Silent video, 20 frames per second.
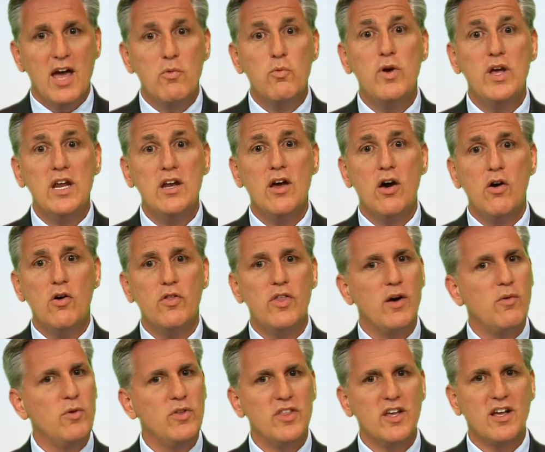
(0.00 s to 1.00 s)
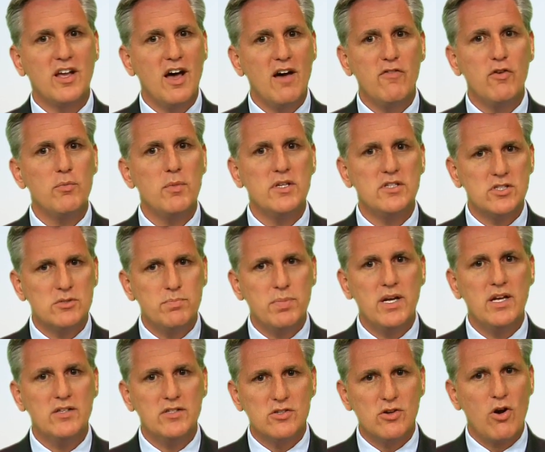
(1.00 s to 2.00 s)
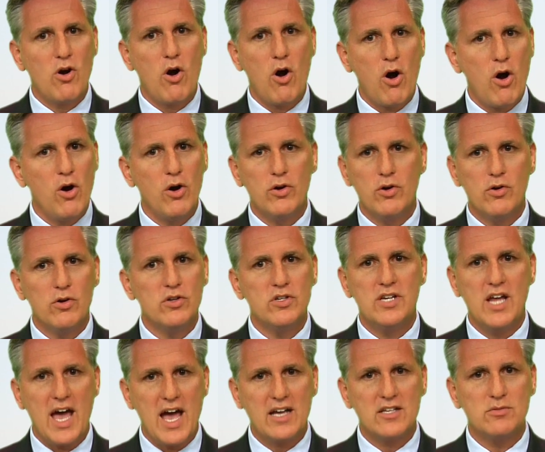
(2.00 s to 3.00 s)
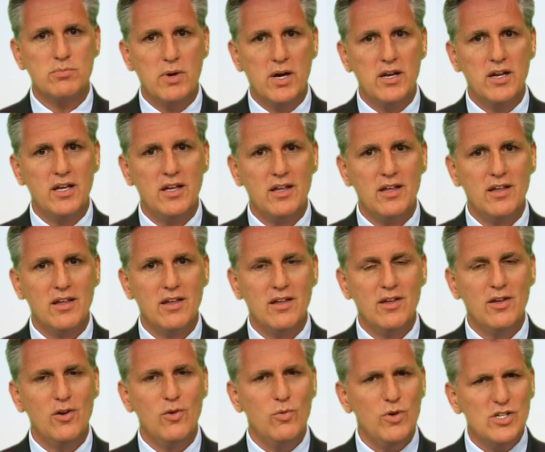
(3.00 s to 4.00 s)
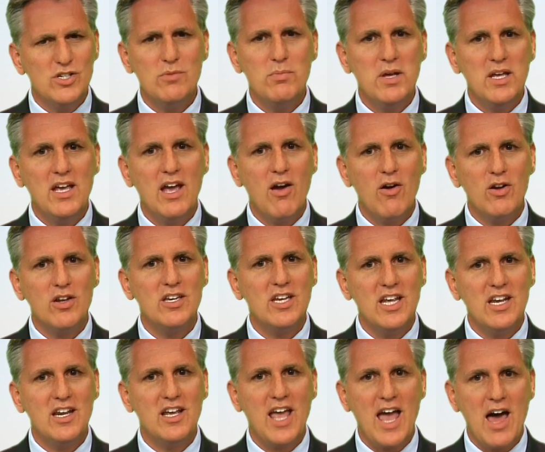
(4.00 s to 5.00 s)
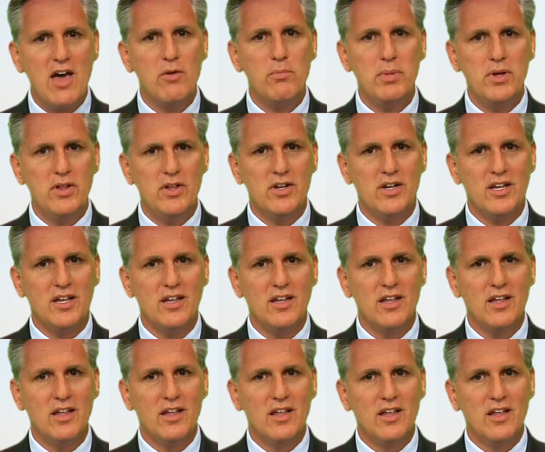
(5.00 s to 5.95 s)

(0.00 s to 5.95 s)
And we know that when the government spends our hard earned tax money, we should be guaranteed accountability.